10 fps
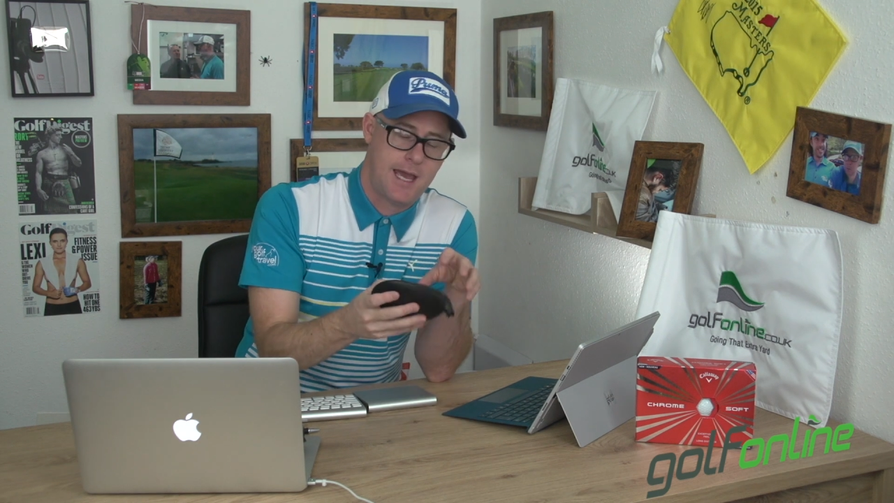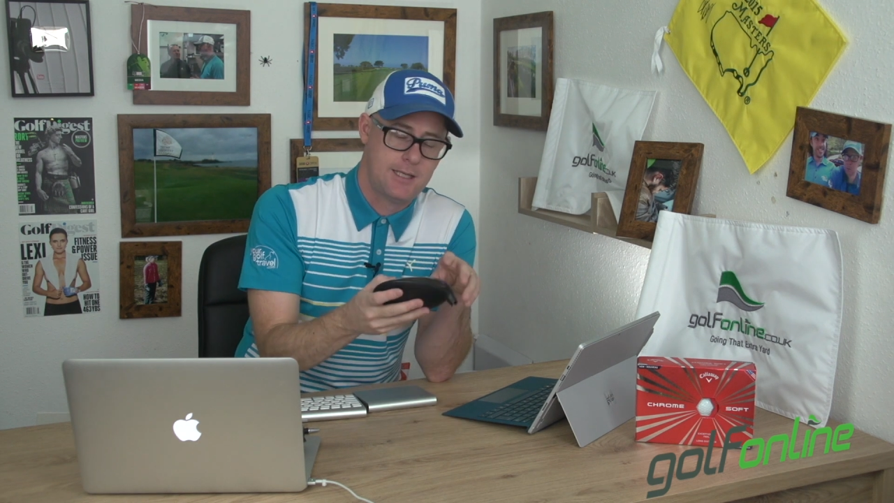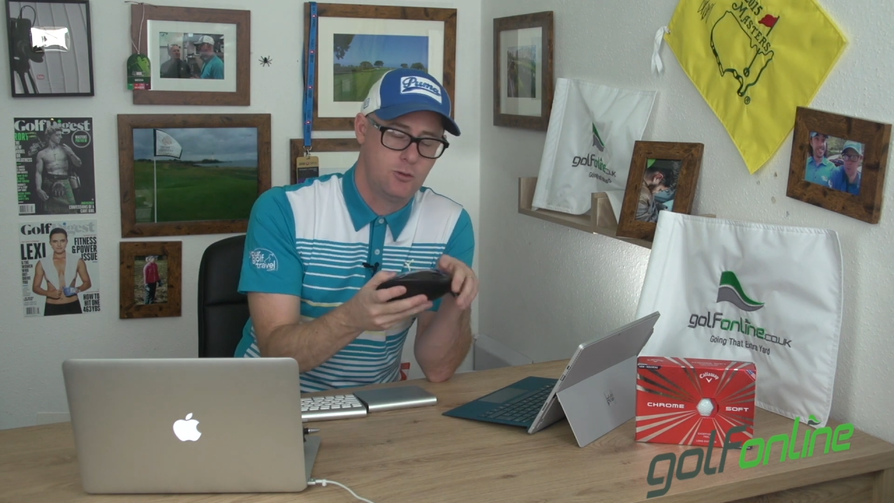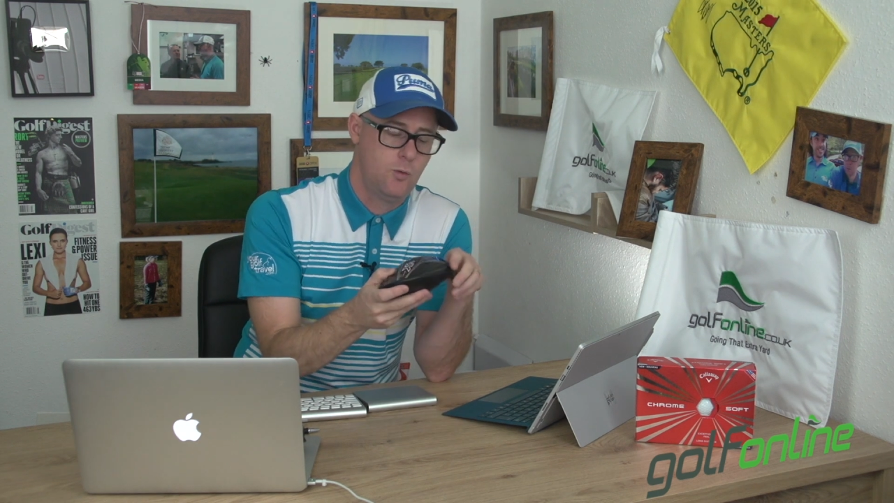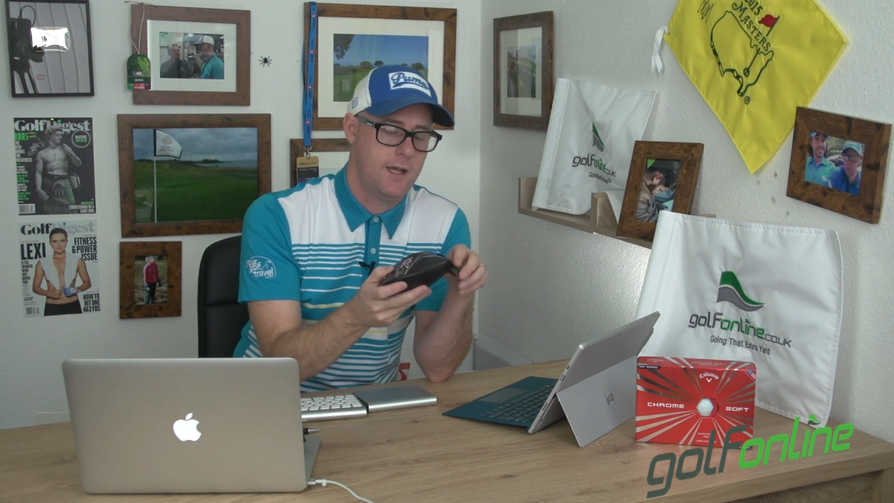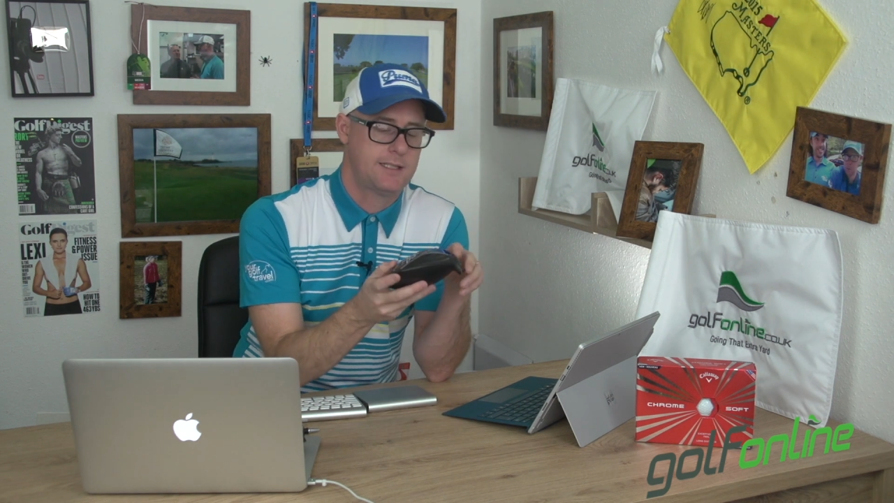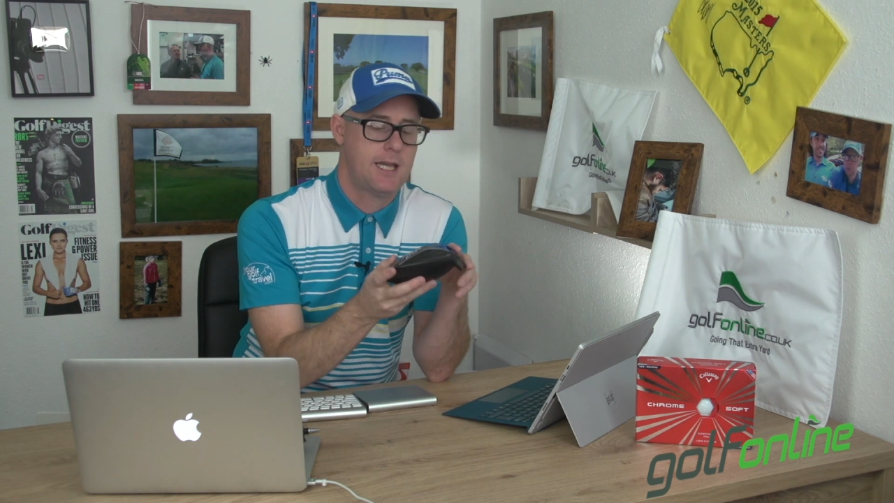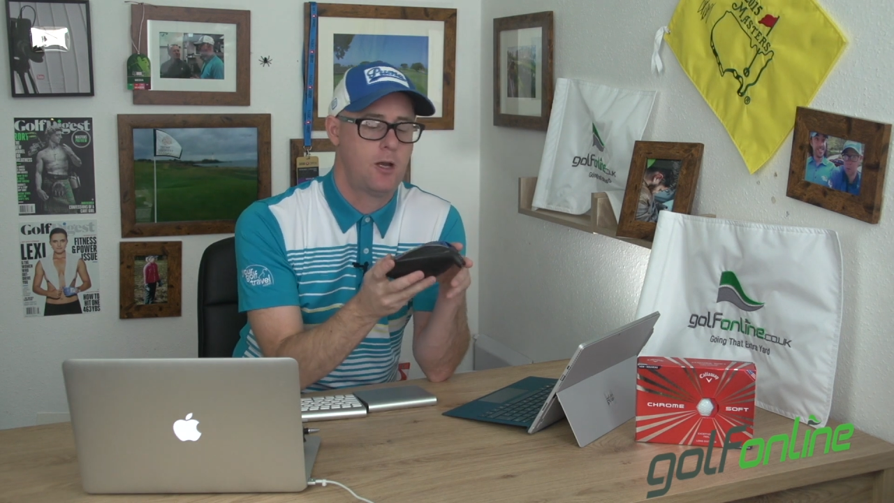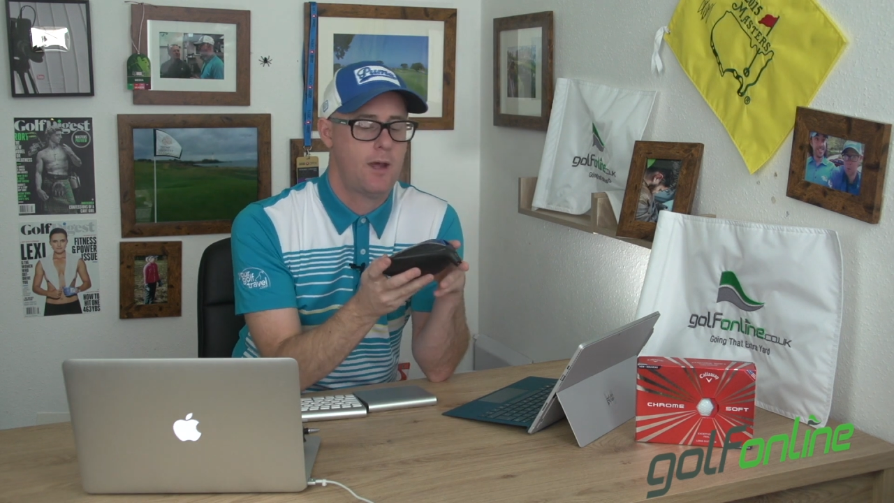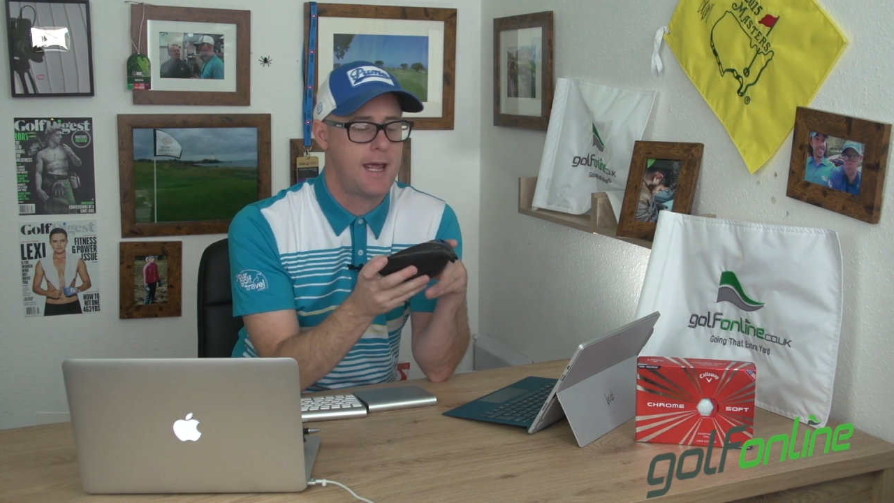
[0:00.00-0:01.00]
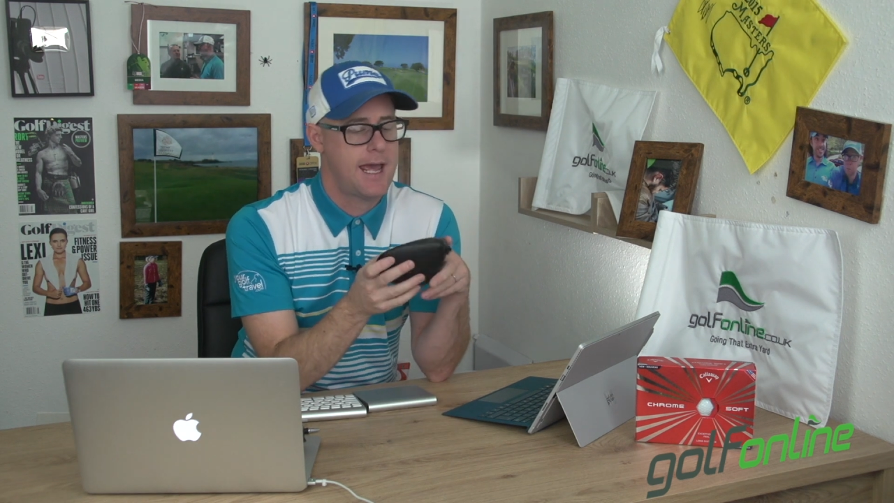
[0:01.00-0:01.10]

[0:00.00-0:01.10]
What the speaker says: As always, Callaway